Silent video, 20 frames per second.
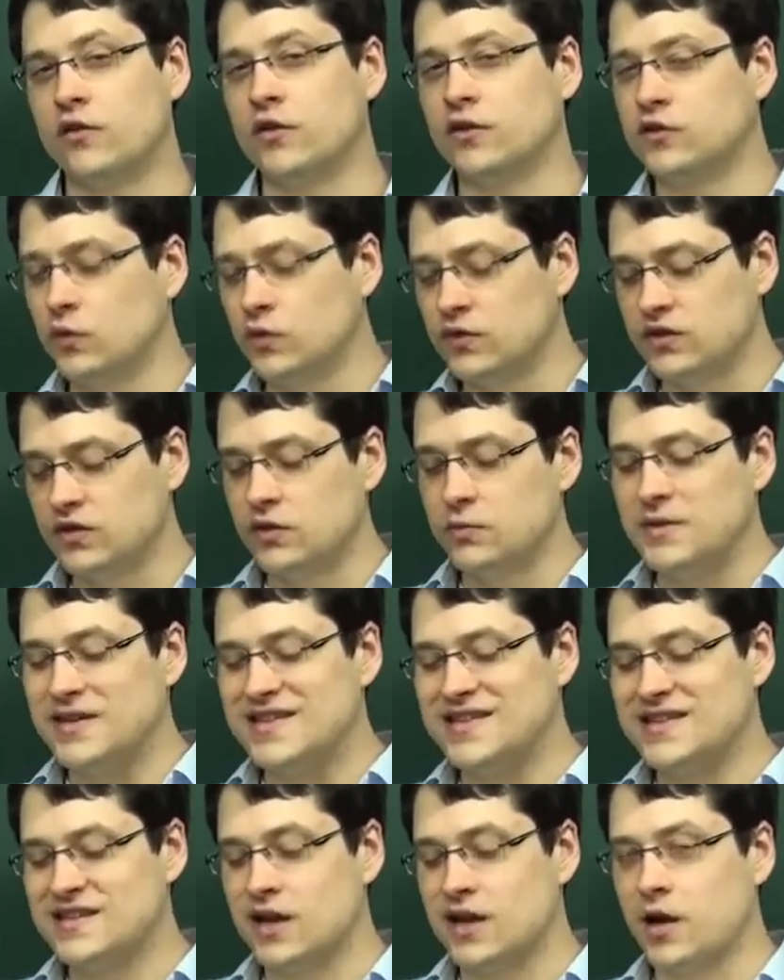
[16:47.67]
There's always going to be
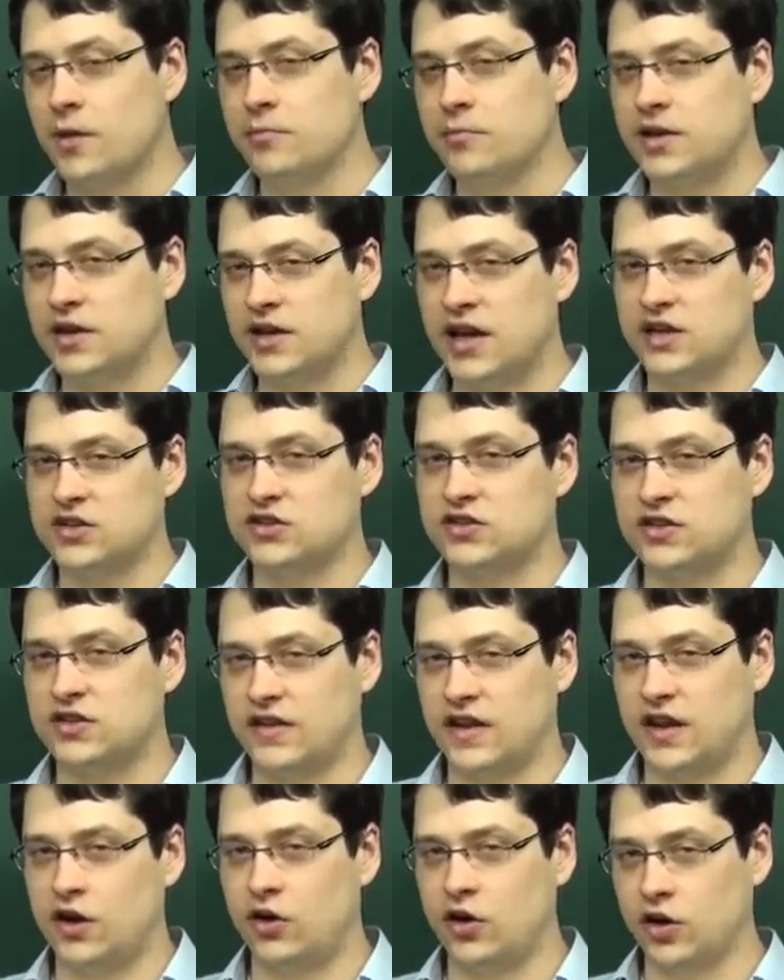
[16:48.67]
some connection to
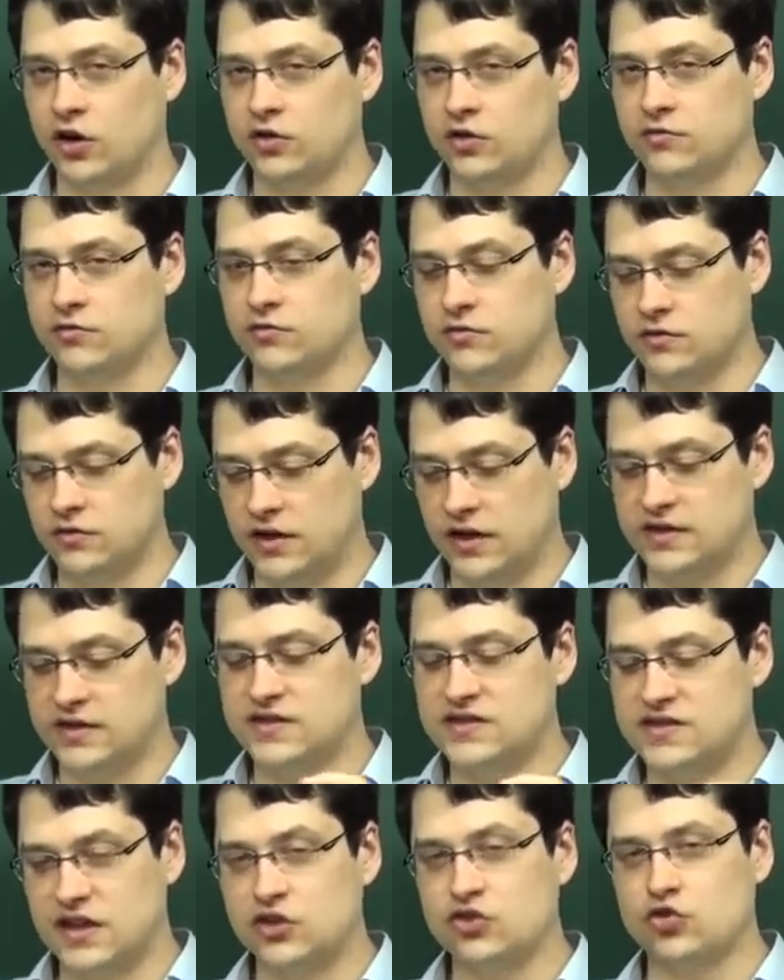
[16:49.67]
that
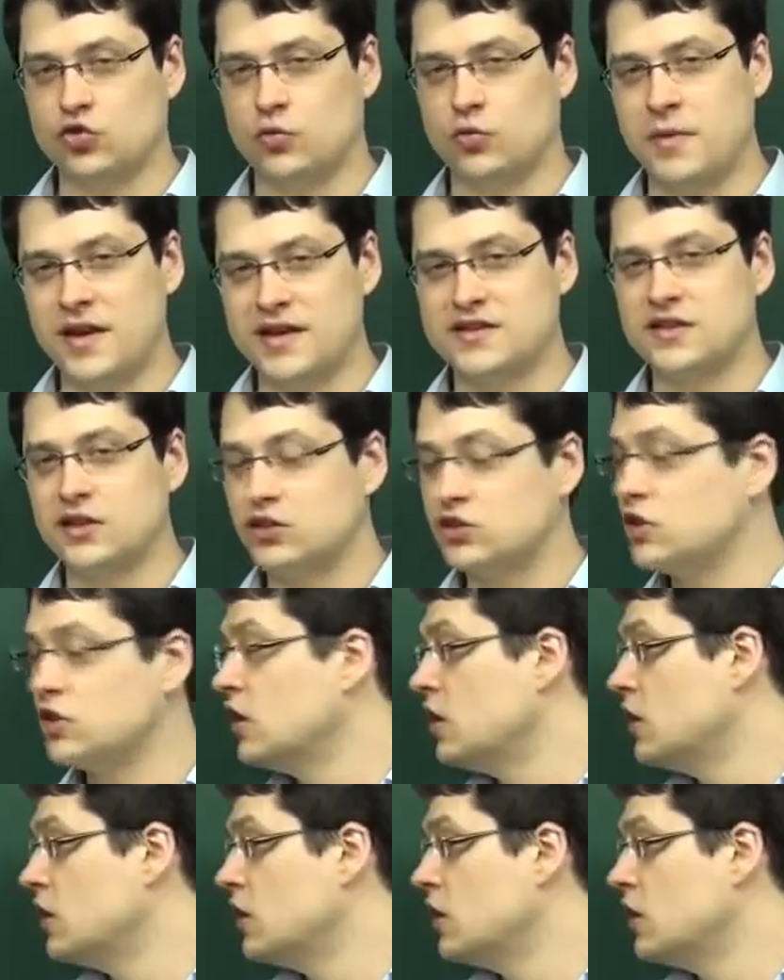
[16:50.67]
central message.